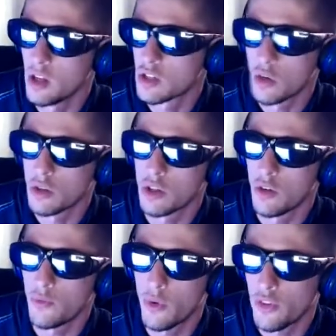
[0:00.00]
so on and
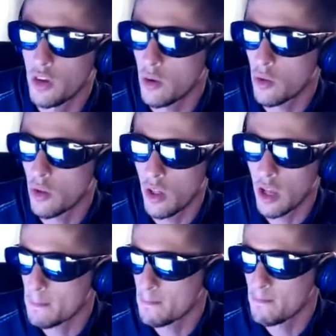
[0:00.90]
so forth. And I was all
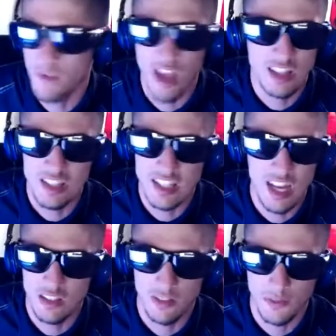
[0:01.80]
like, that does
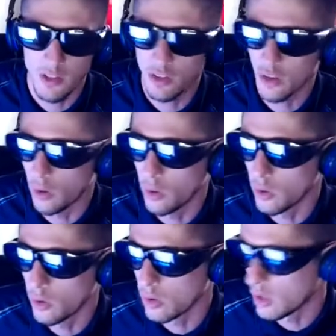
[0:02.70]
not defeat the
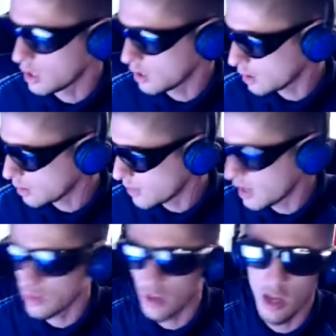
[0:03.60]
whole
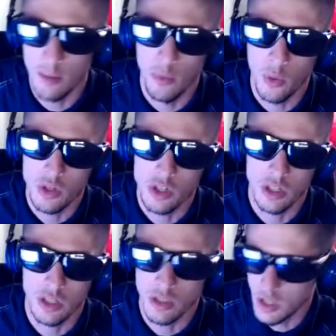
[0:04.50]

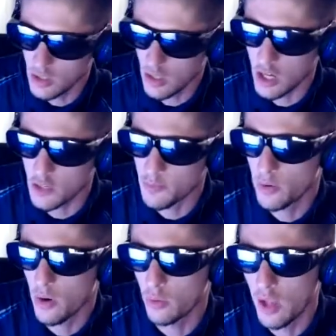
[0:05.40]
anti-abortion /
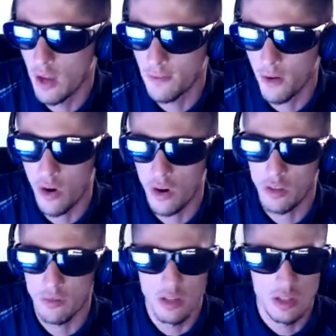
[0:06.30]
pro-life
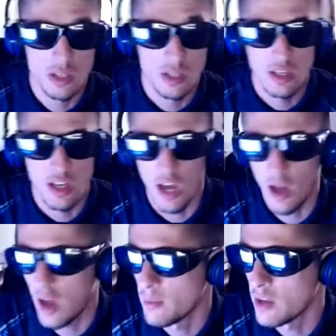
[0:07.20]
arguments.
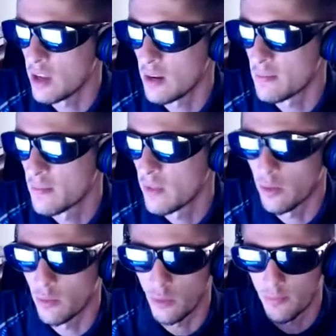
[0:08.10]
I mean,
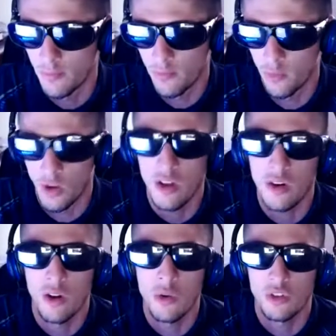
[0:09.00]
we
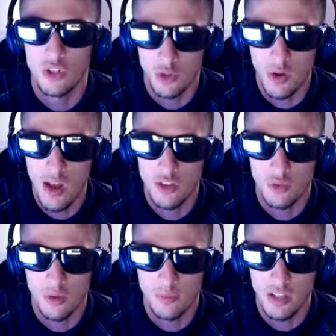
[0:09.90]
are going to try
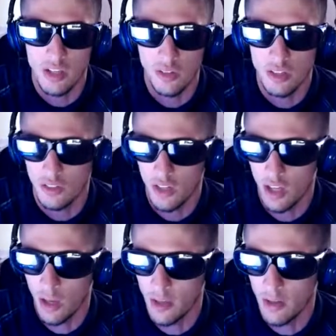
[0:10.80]
to repeal it.
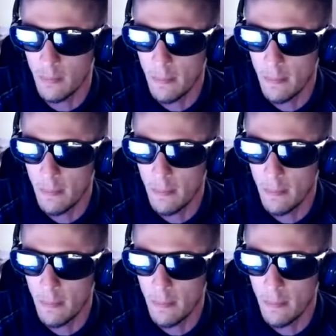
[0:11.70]
I mean,